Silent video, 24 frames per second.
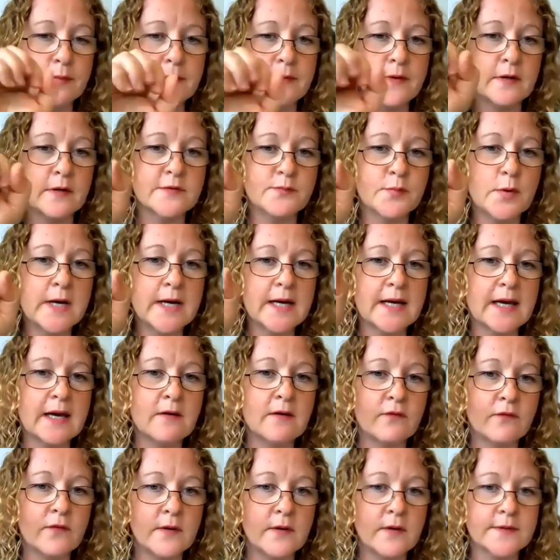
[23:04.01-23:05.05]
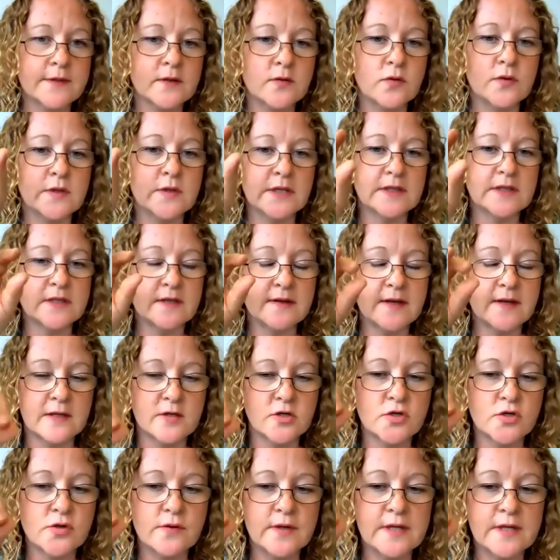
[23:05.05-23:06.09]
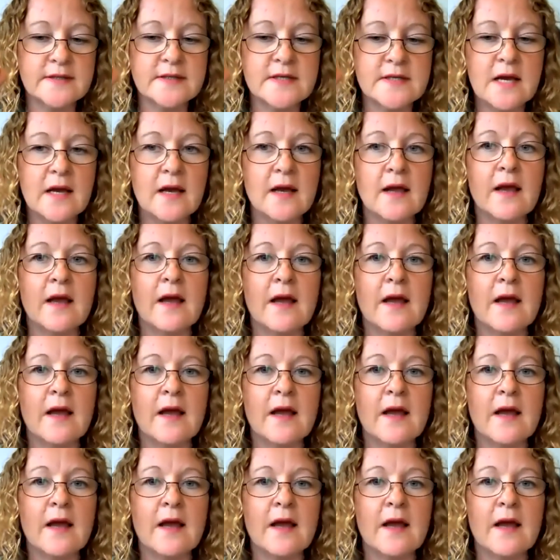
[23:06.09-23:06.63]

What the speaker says: those breakout rooms according to their choice.